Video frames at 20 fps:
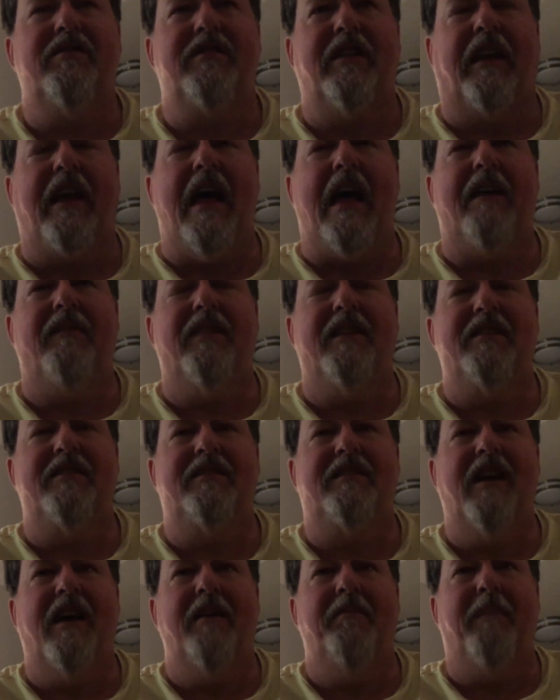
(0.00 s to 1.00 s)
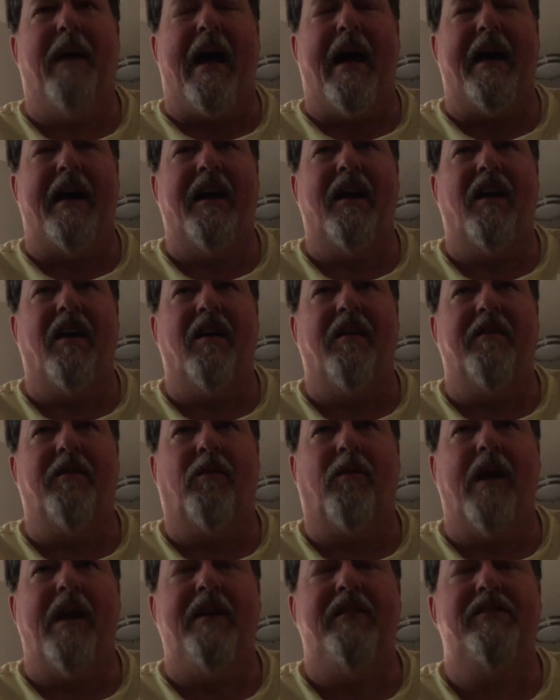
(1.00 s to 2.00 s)
a lot of it is done by ear. The
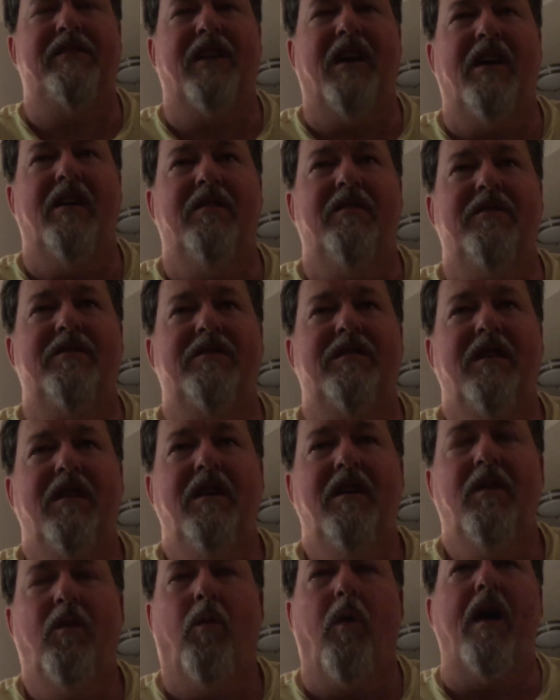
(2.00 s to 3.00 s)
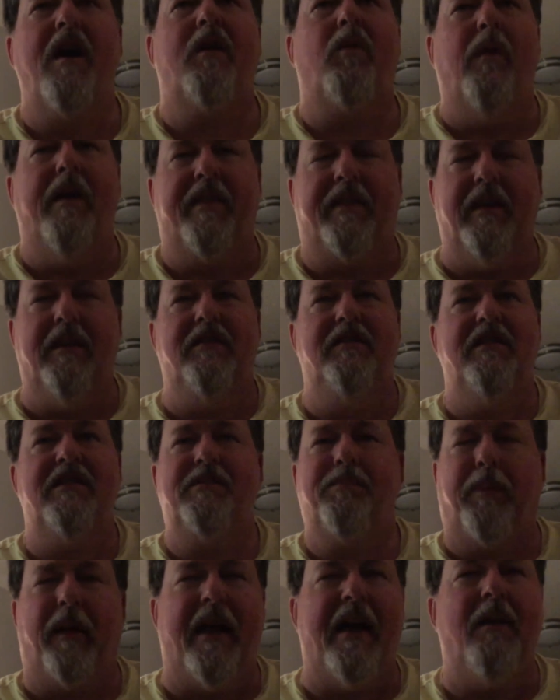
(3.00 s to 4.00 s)
ratios, work with it.
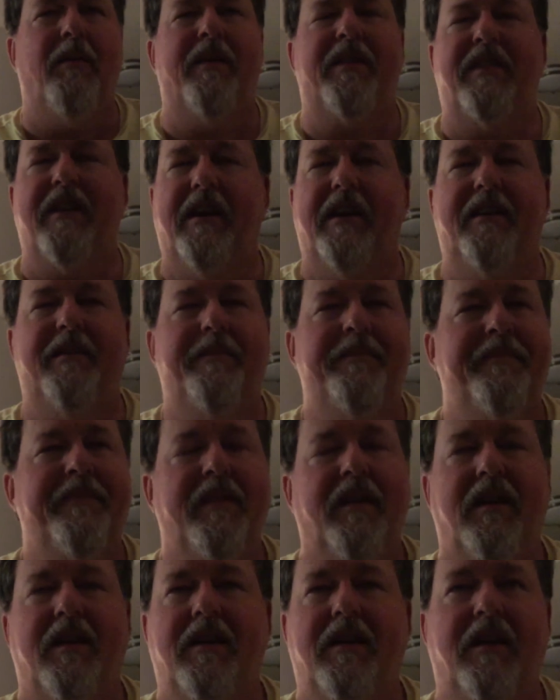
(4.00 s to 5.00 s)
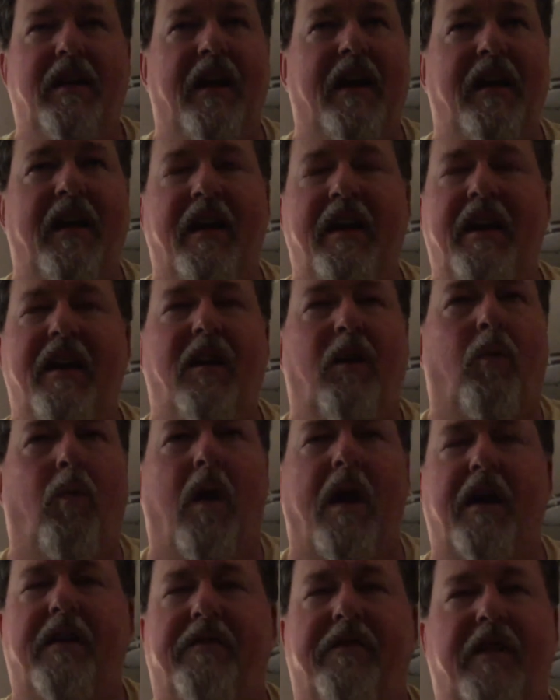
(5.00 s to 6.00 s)
Just play with it, and it'll
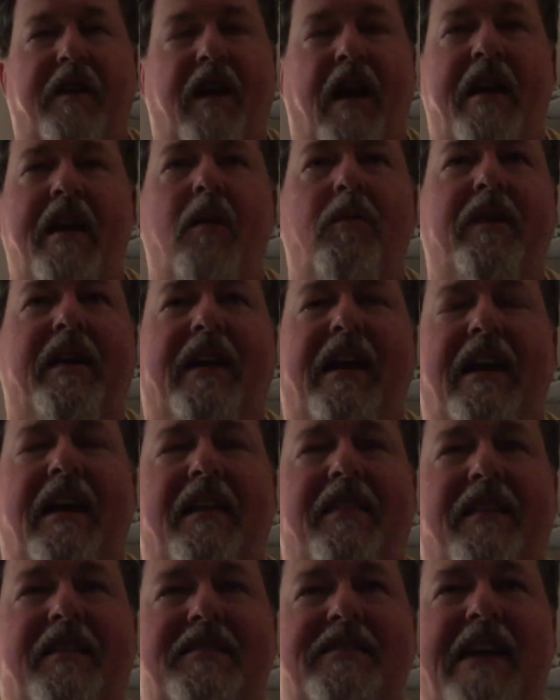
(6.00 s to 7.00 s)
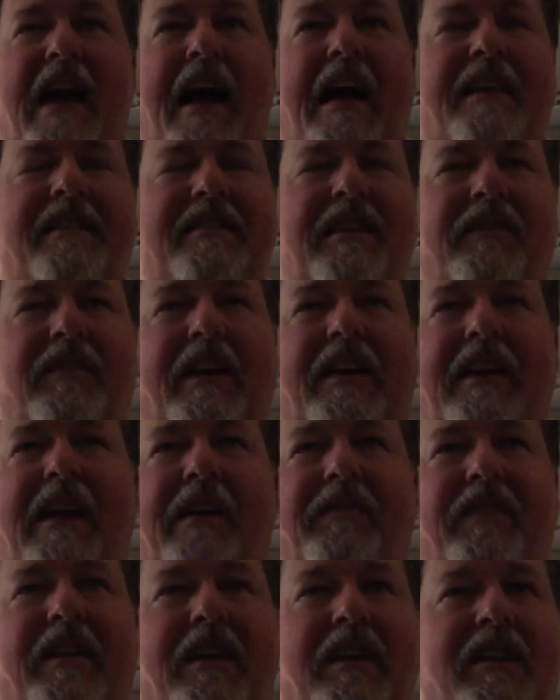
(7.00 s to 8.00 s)
work for you. I don't want to get into scientific
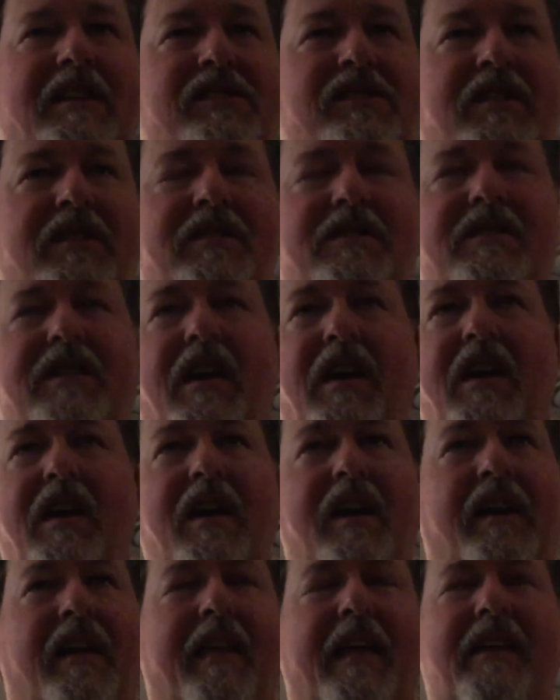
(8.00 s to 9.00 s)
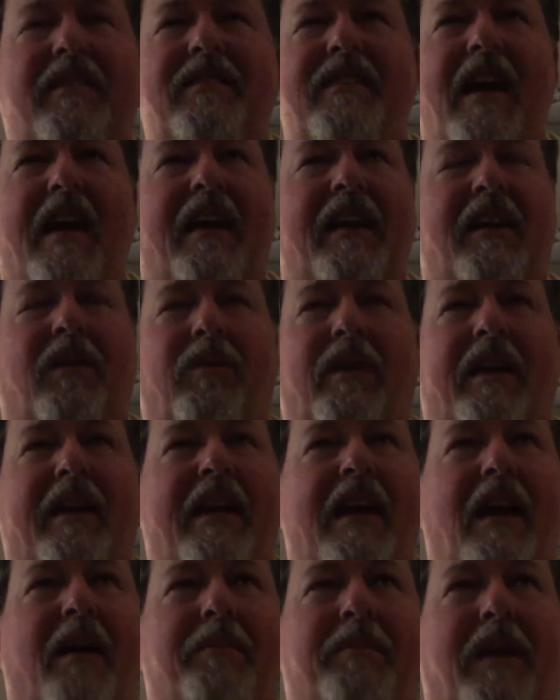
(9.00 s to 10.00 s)
definitions, because that's not going to really
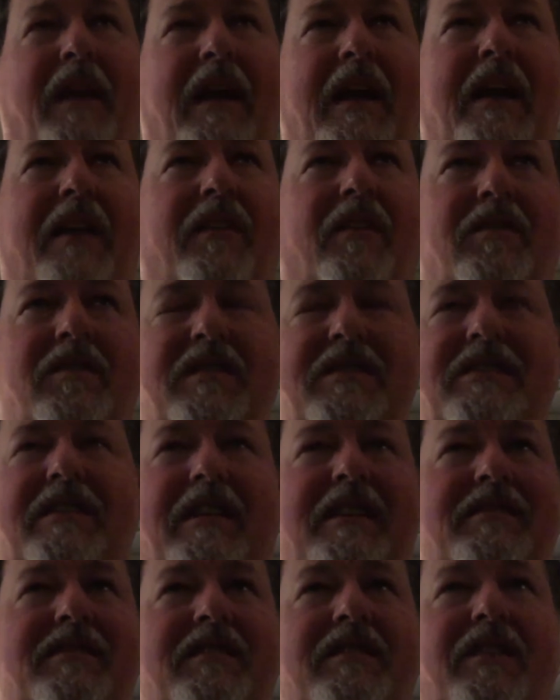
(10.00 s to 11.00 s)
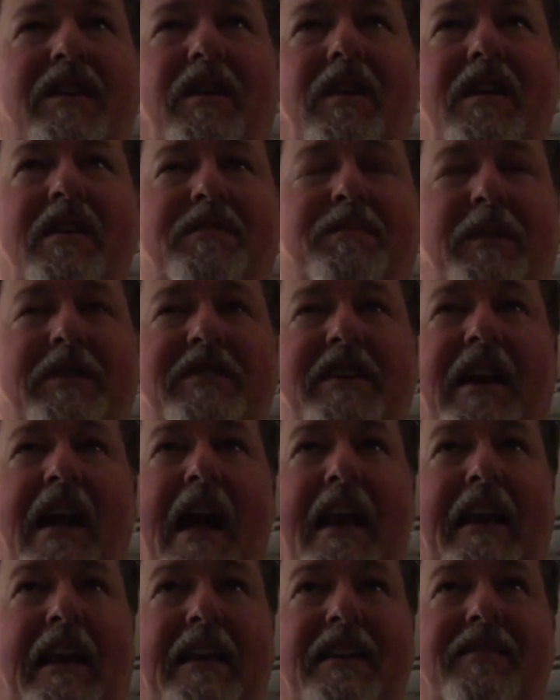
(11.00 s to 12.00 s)
help you either. Just listen to your ears, but you
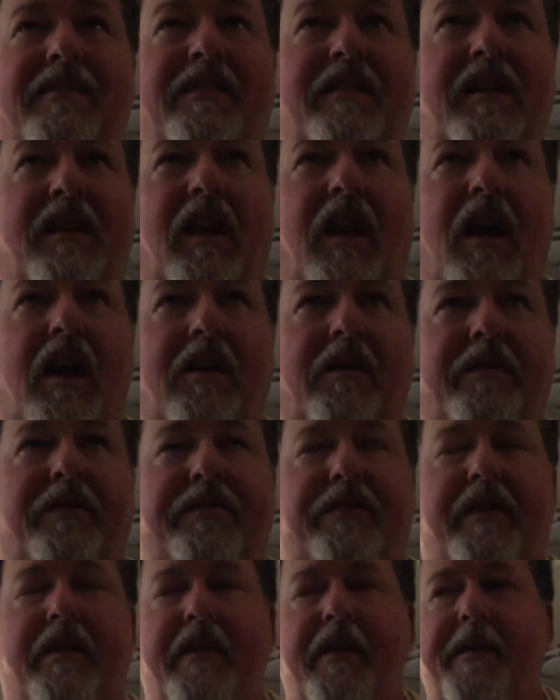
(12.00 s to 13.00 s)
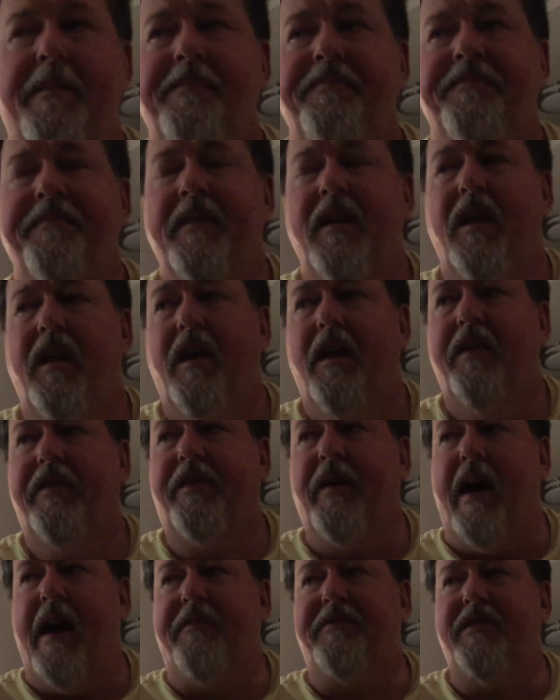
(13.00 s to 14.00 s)
got to listen close.
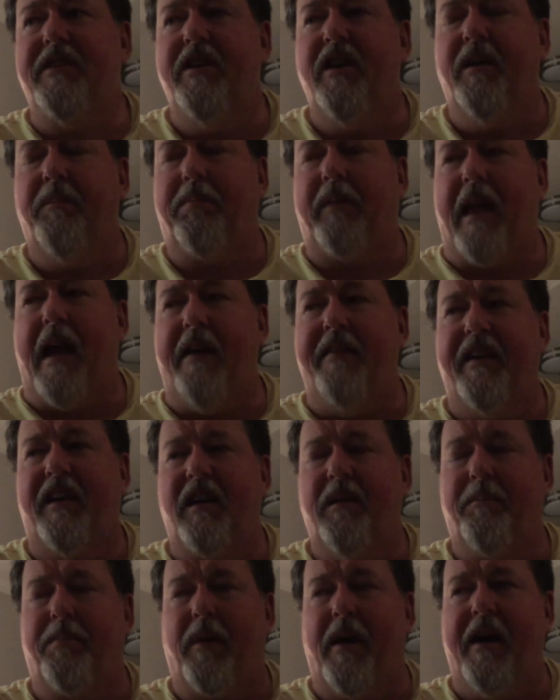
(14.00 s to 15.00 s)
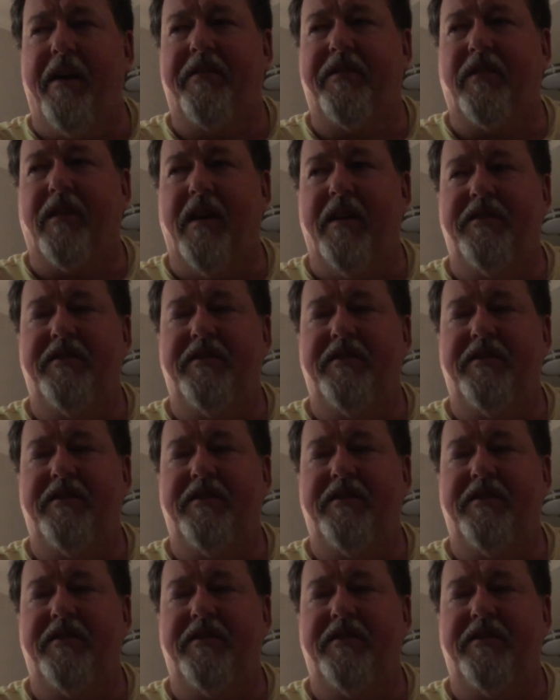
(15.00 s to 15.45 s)
So after you applied the compressor at